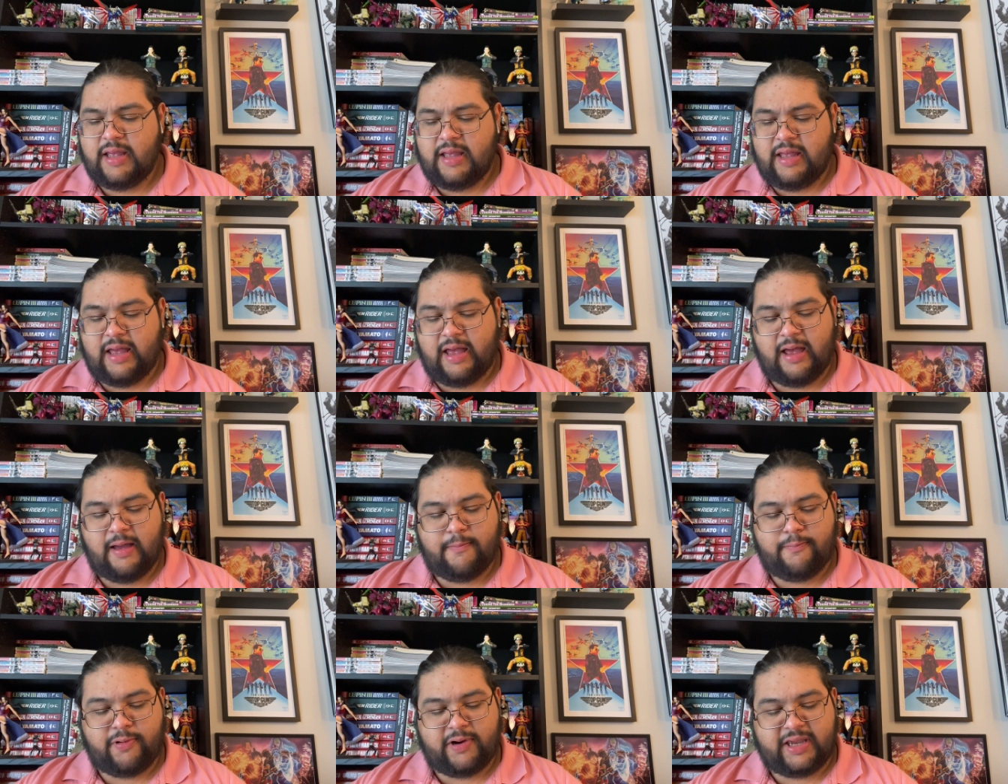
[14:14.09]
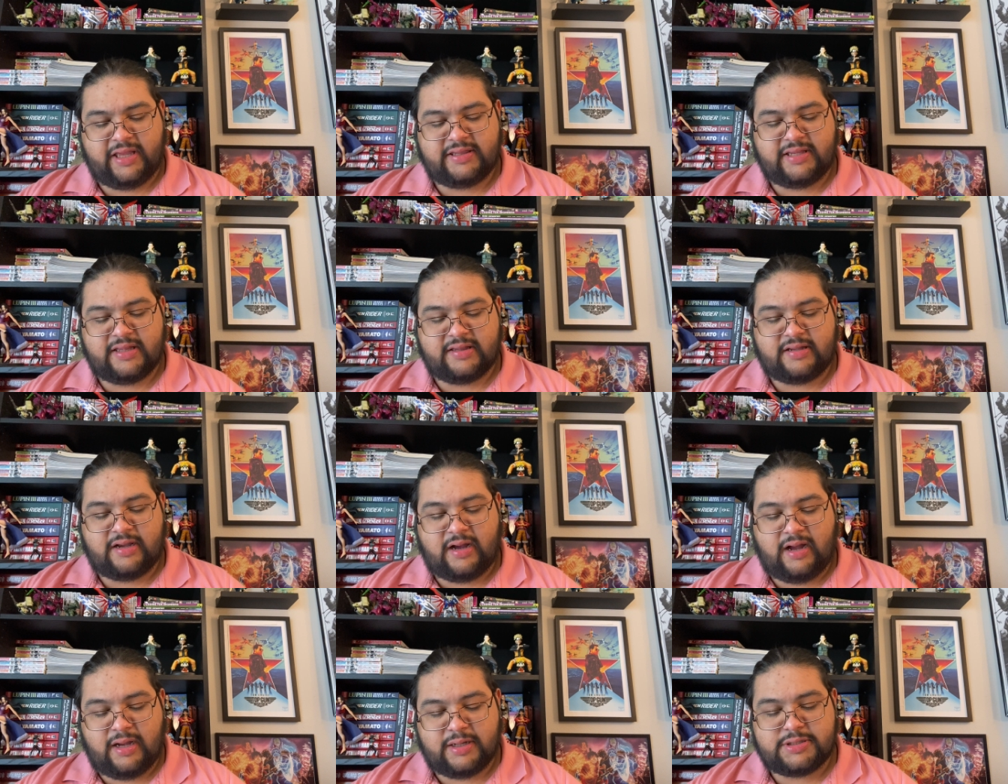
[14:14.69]
uh, Brigitte
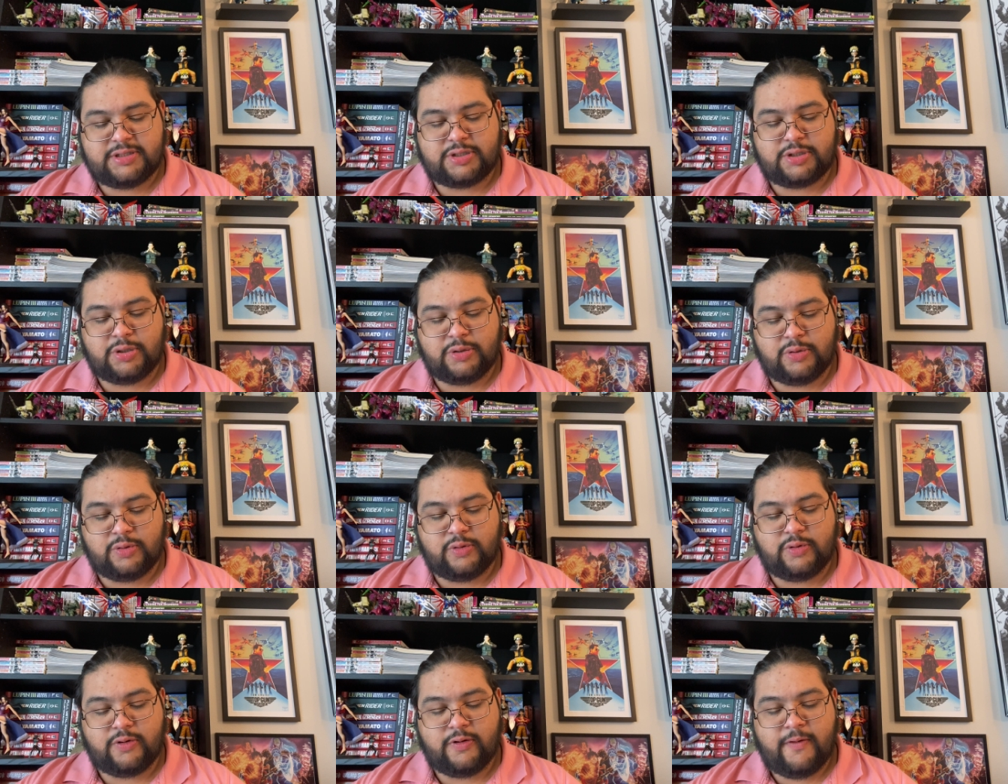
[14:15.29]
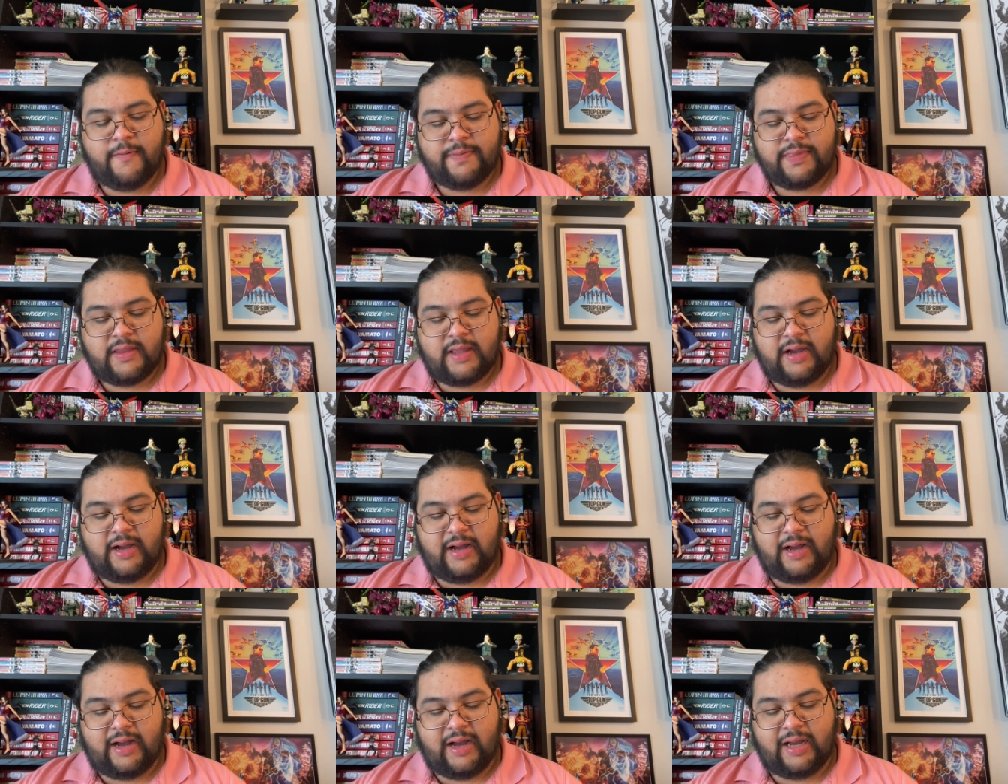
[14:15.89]
talks to
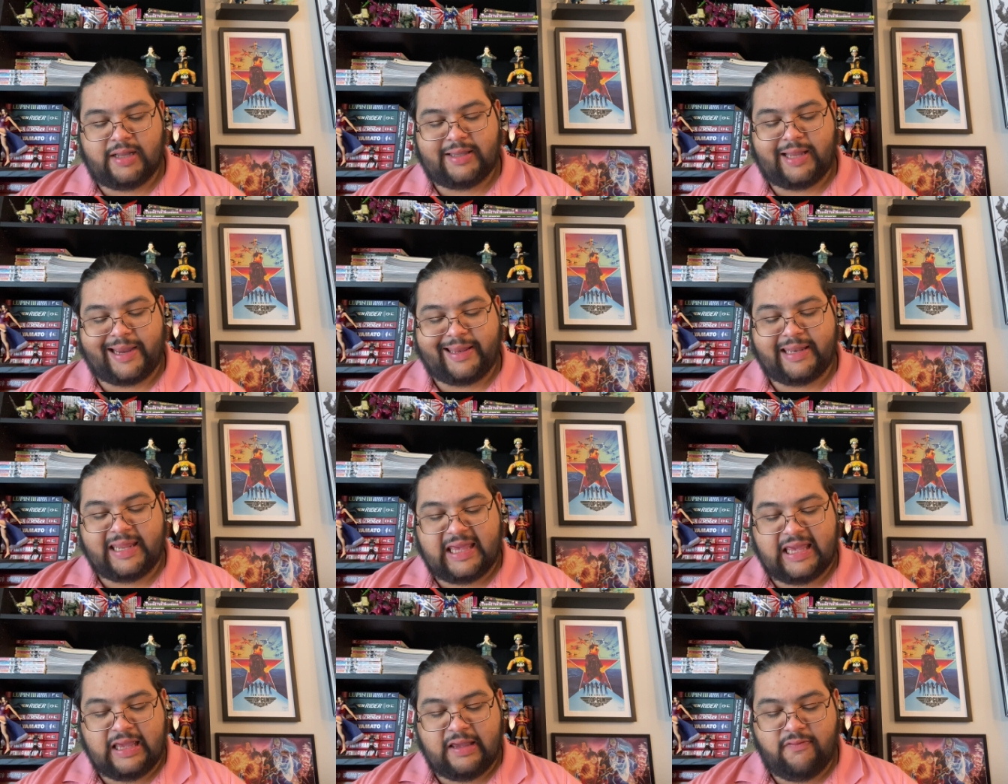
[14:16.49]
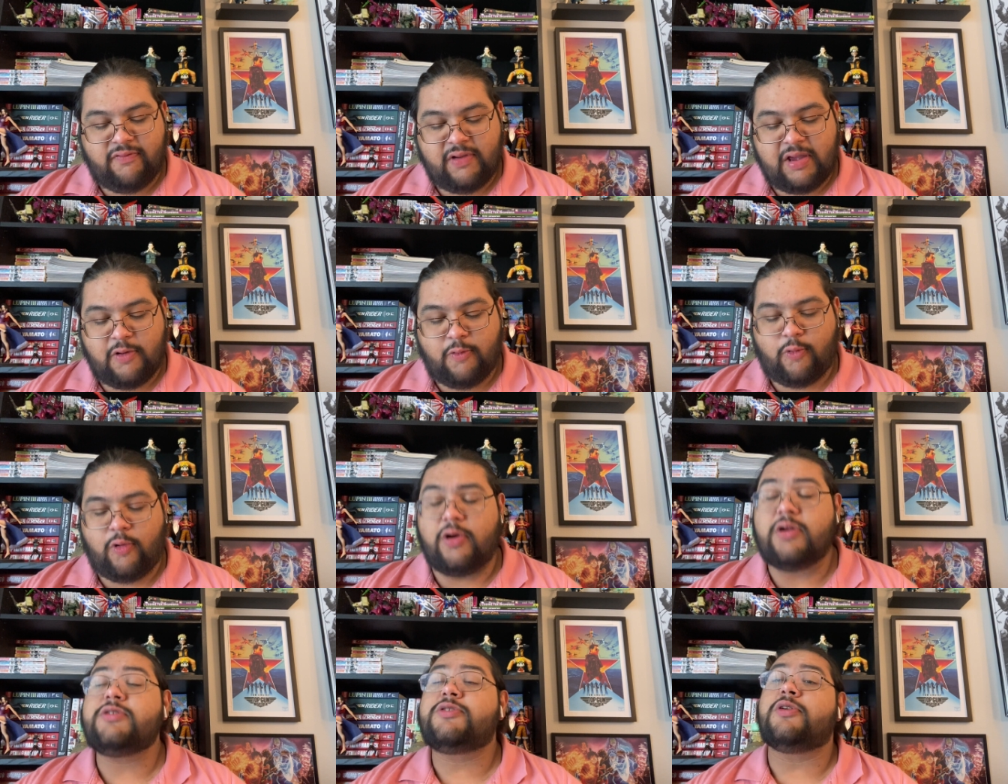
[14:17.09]
uh, Nynaeve and
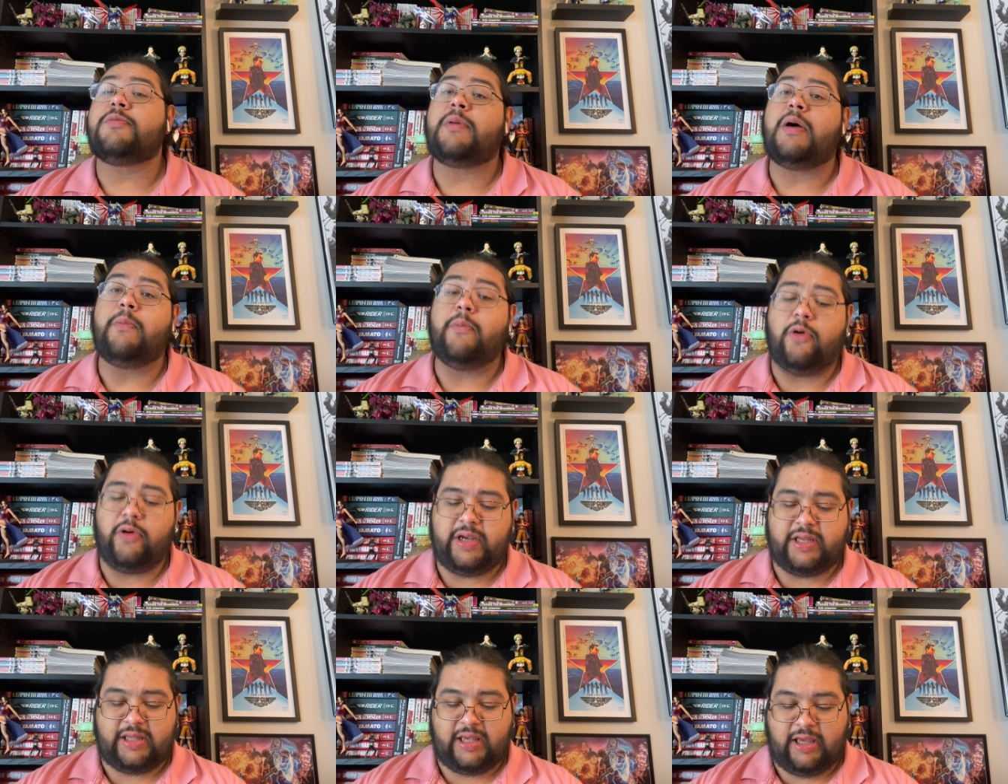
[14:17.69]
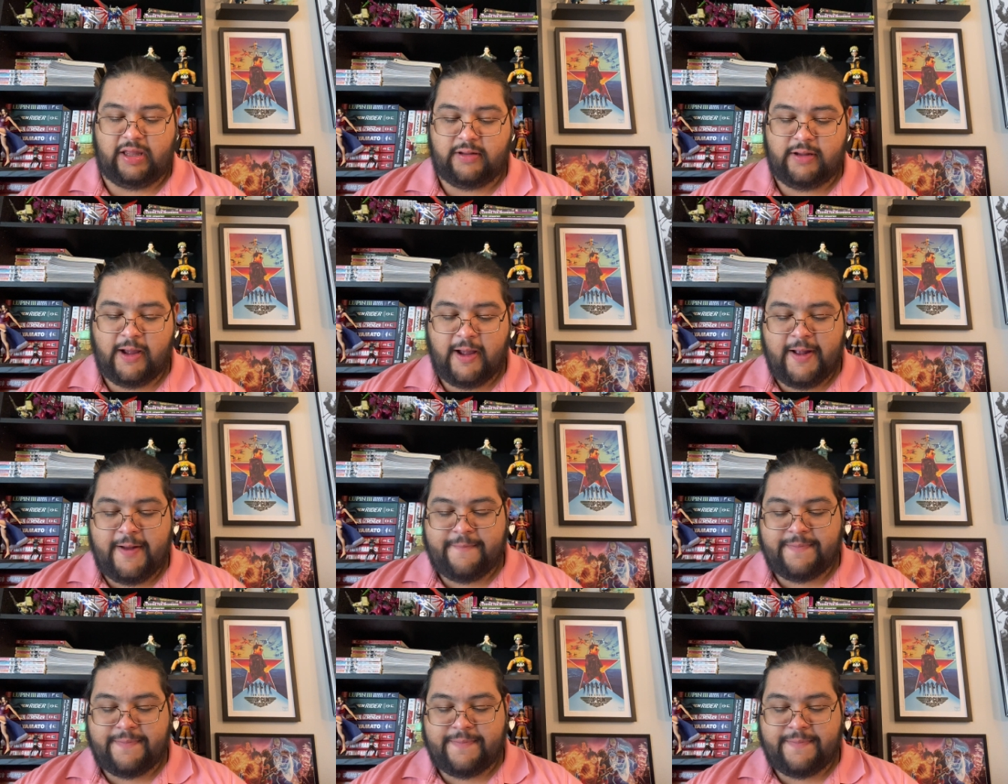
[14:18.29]
warns her about Moghedien.